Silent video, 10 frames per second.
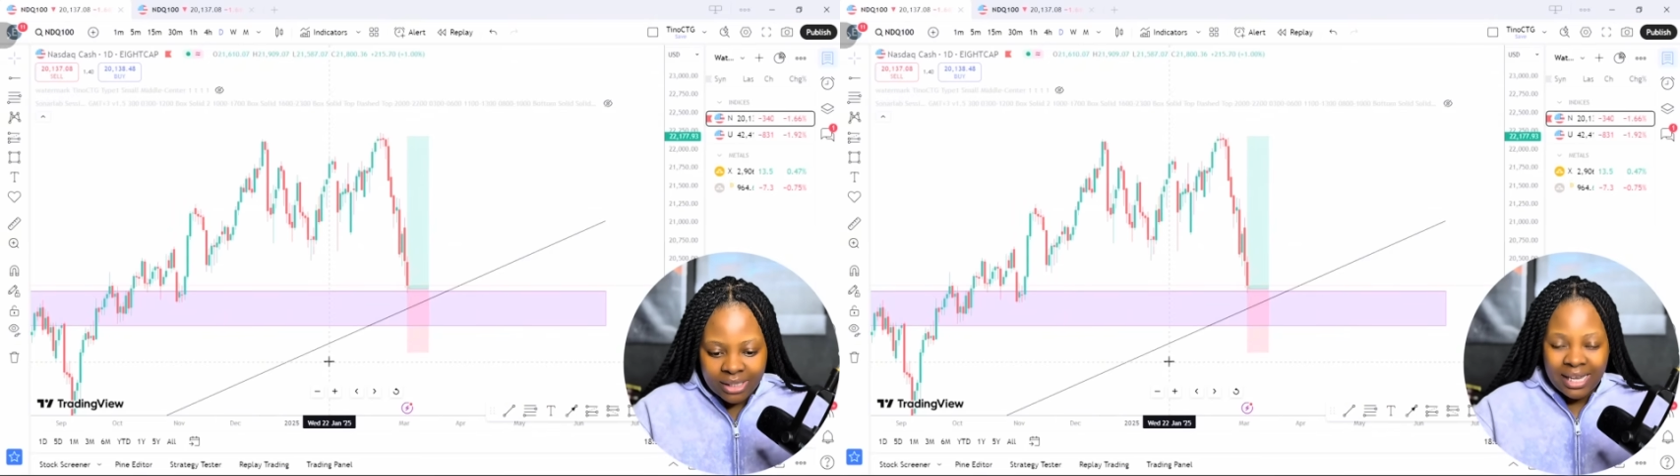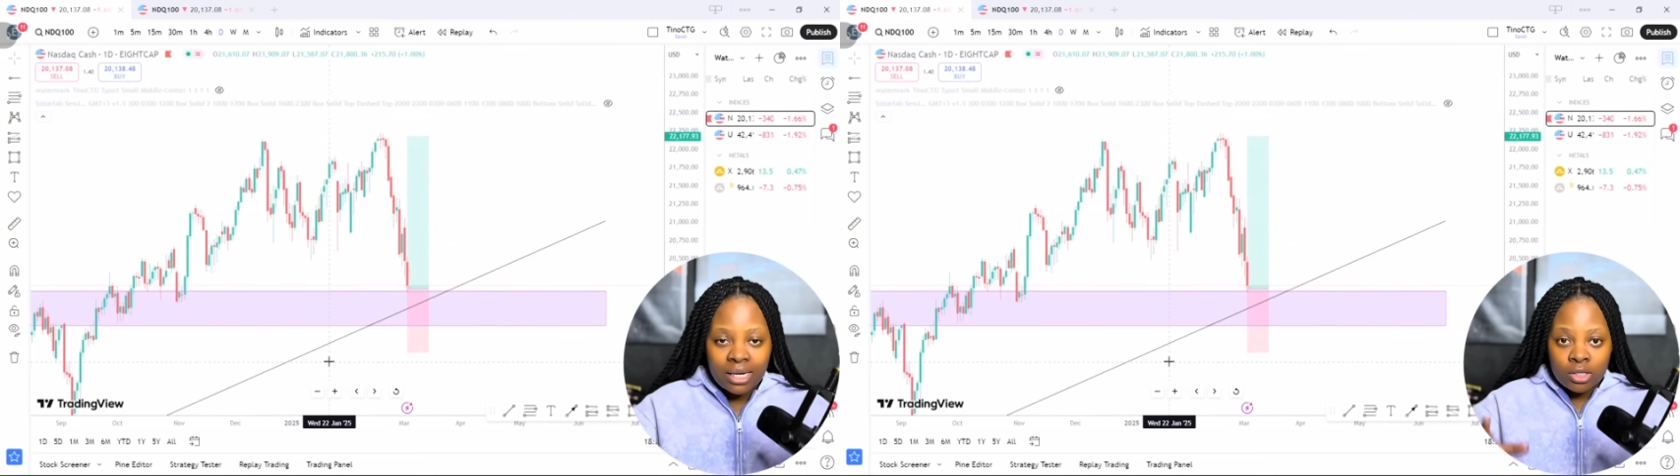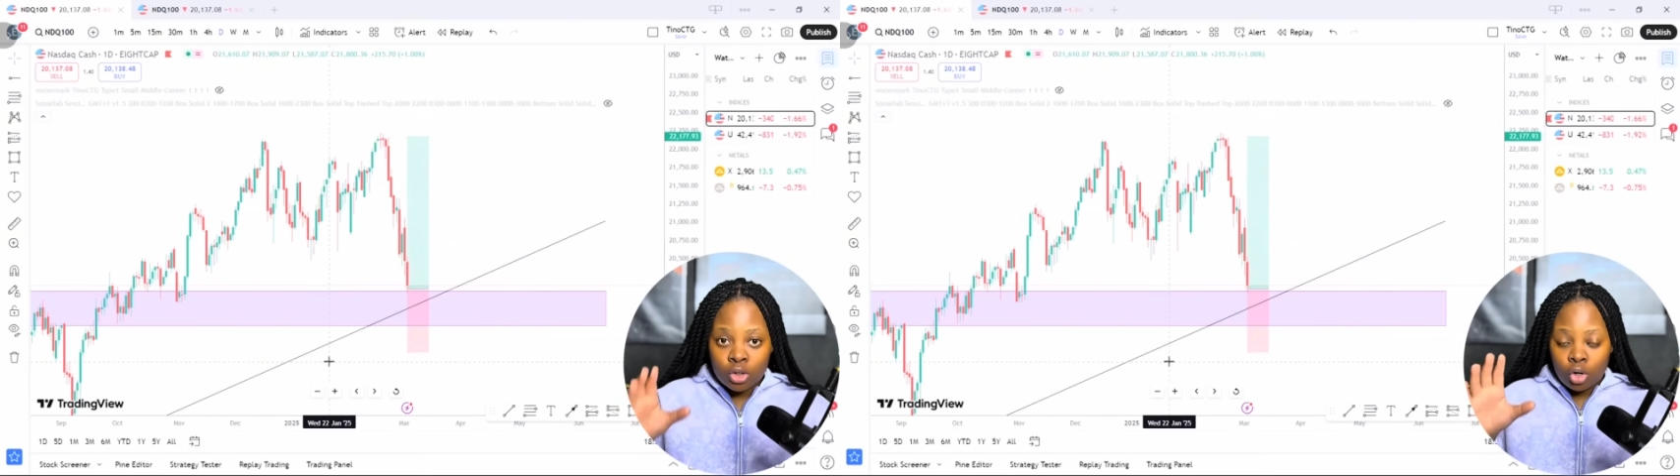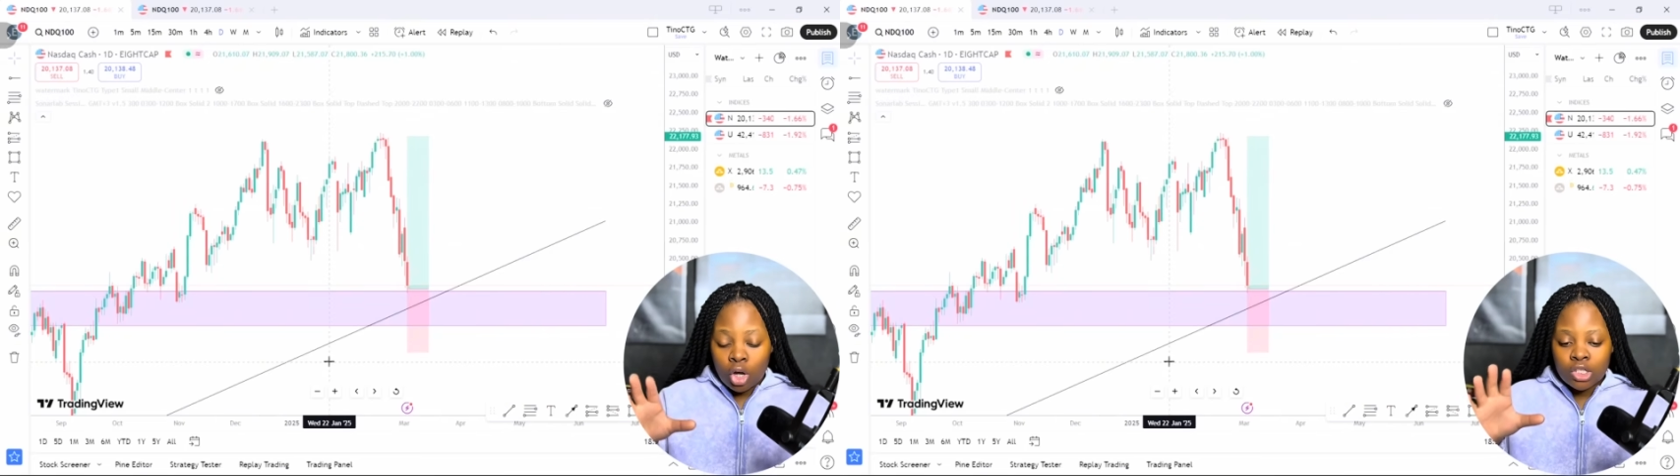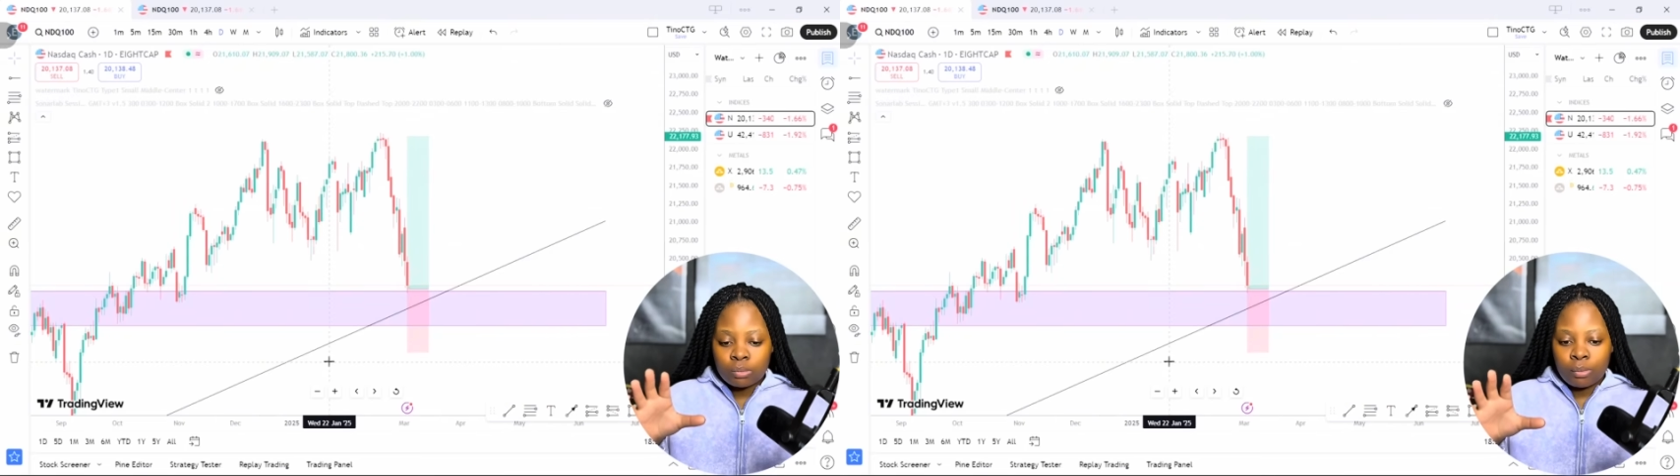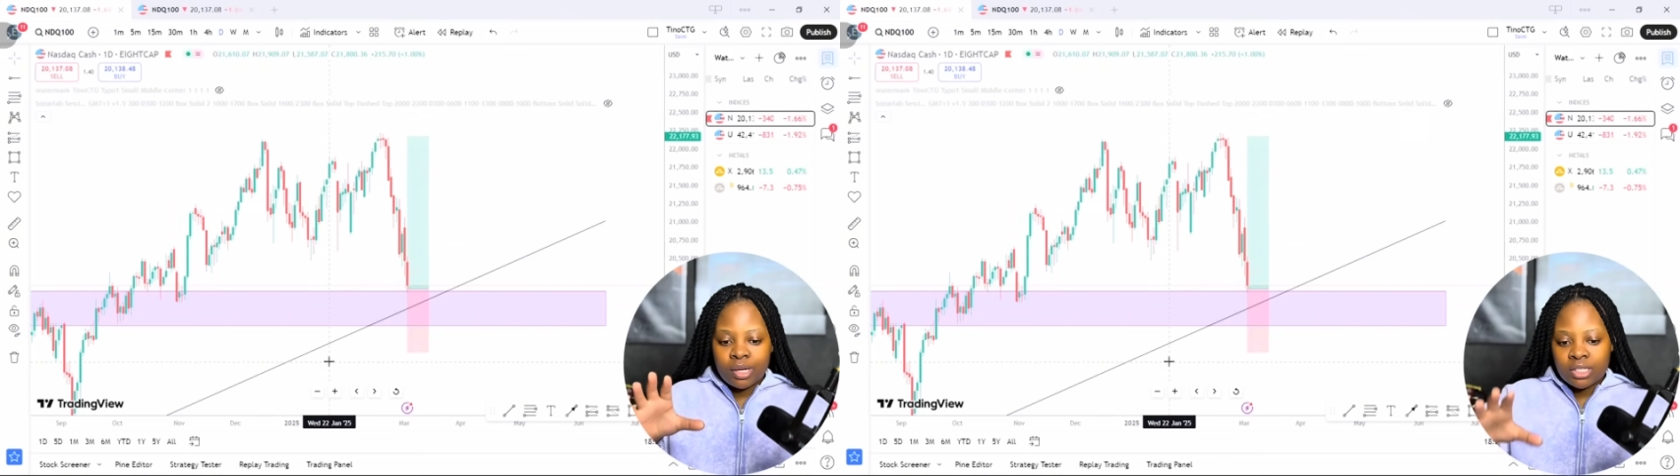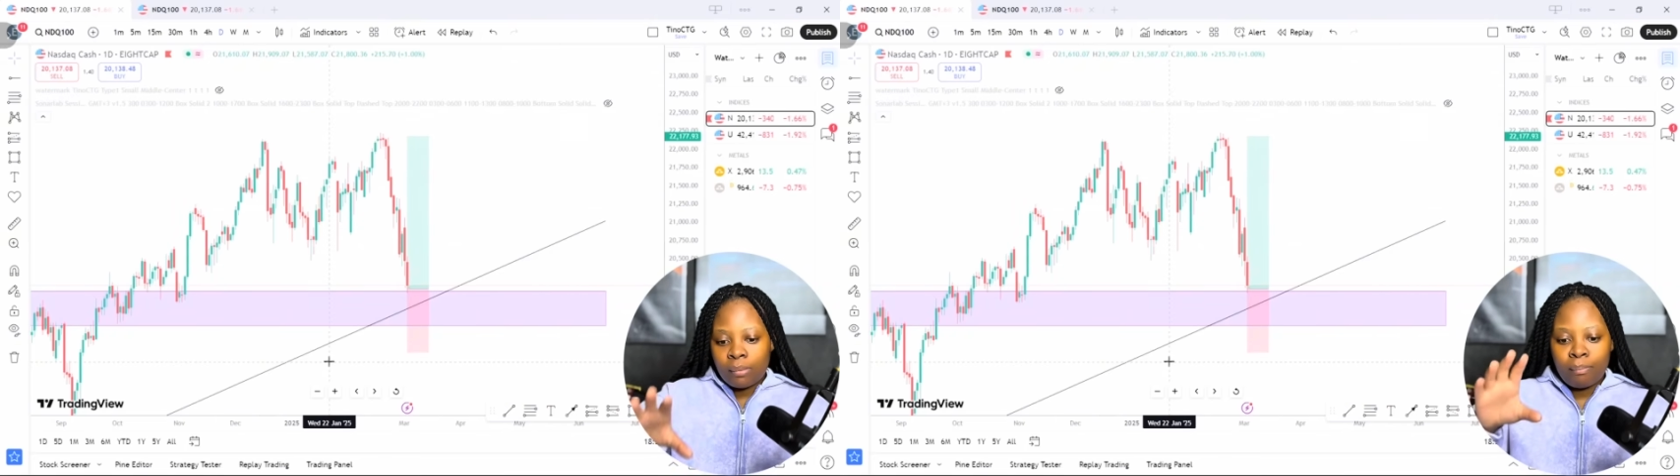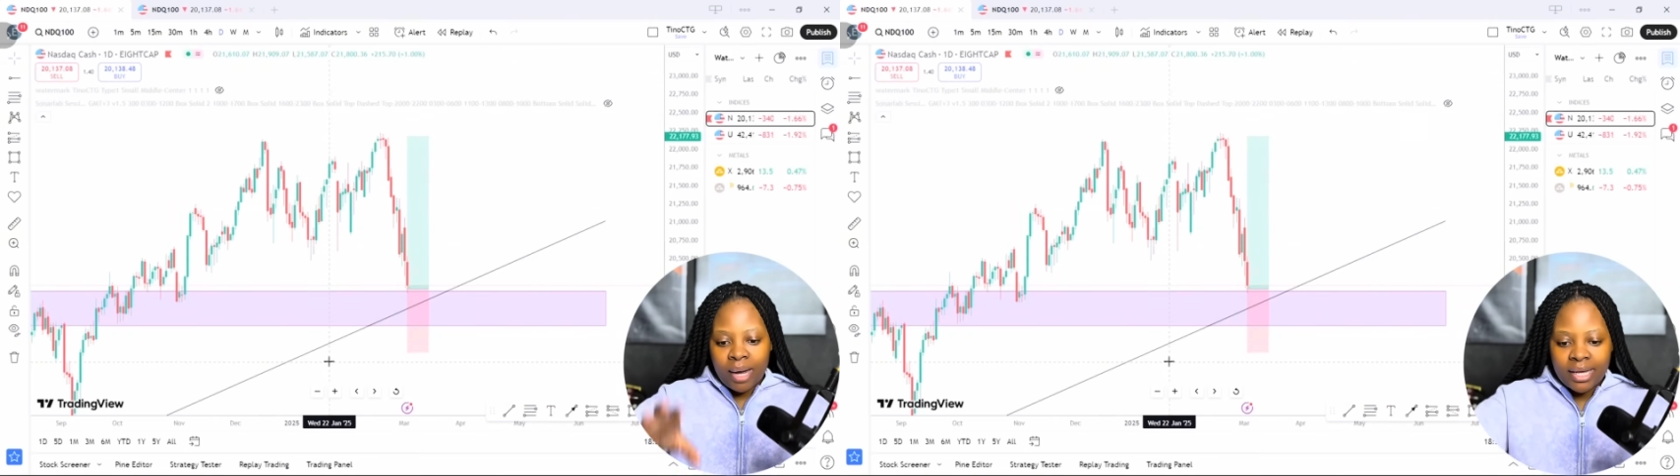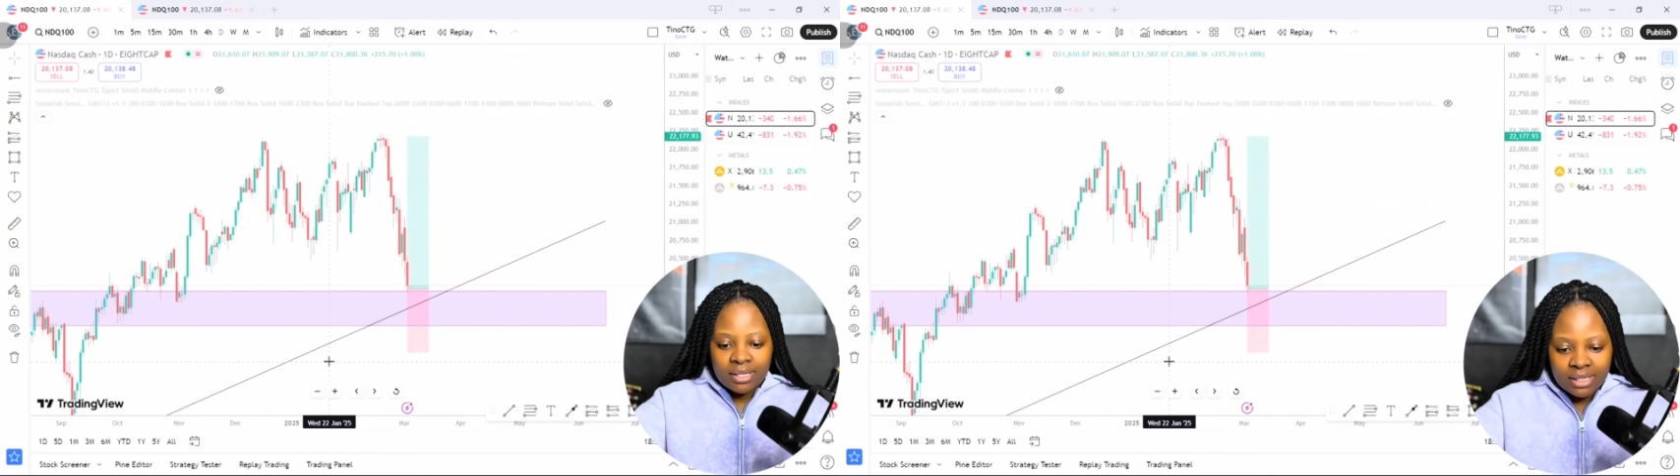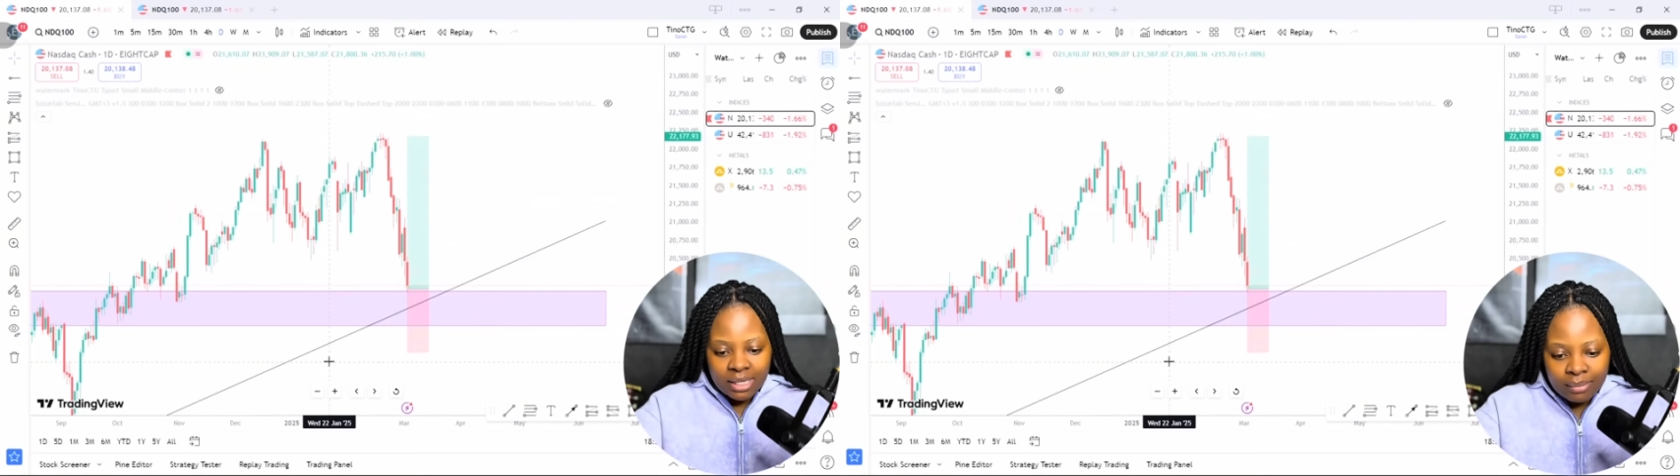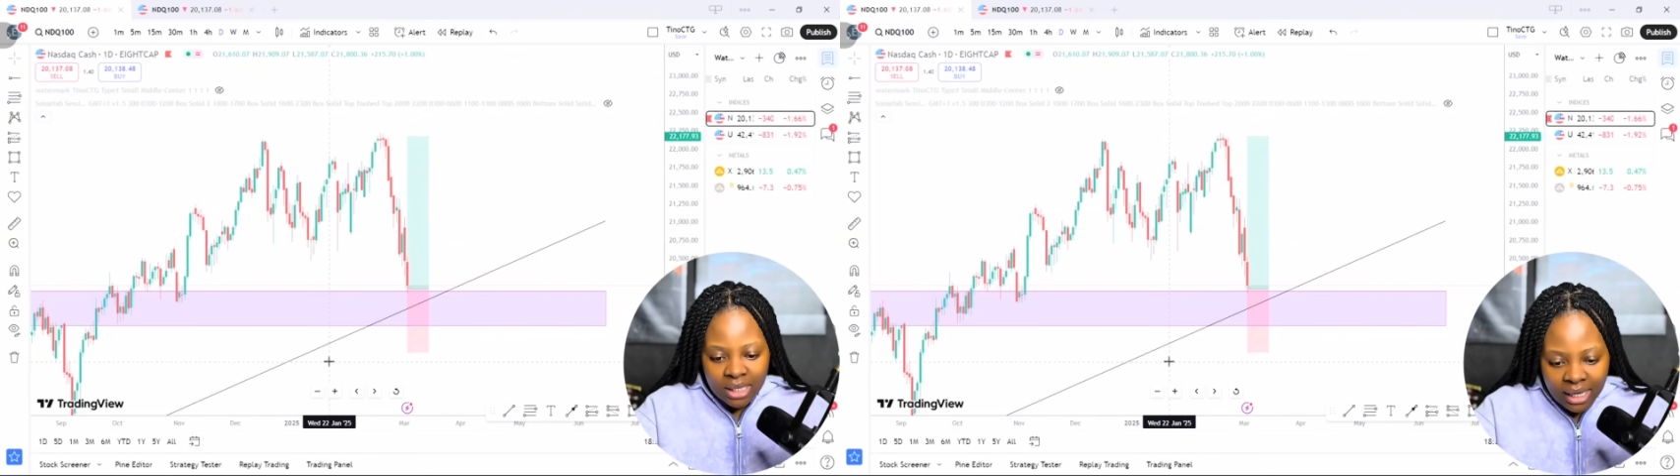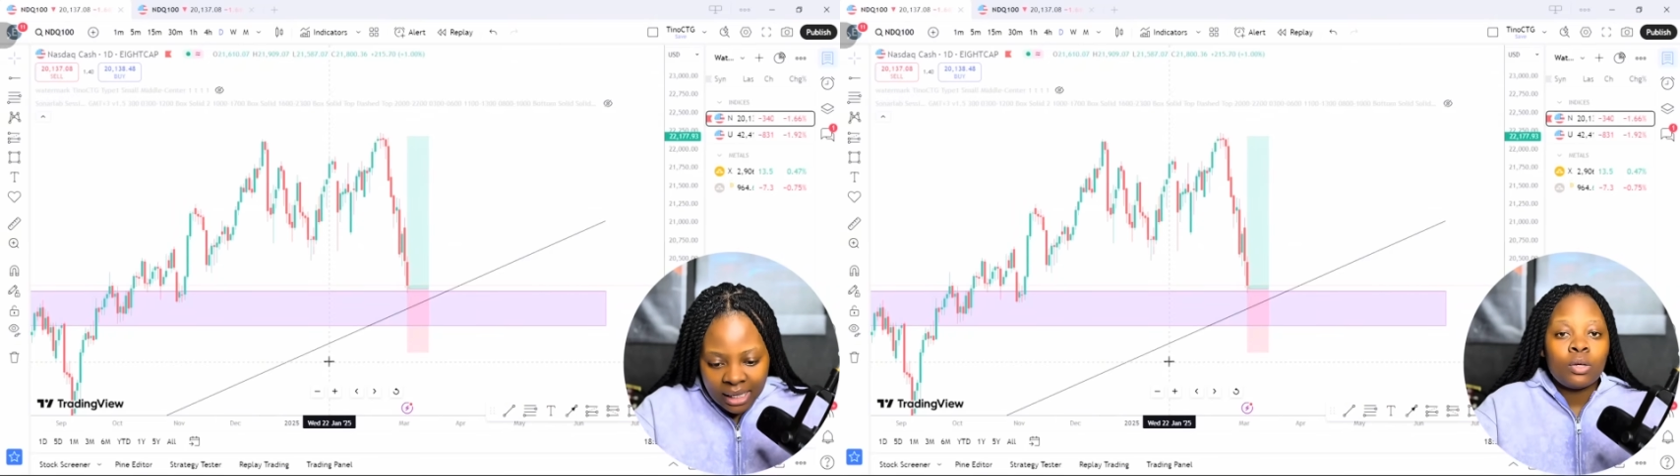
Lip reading: Sellers lost momentum, buyers stepped in,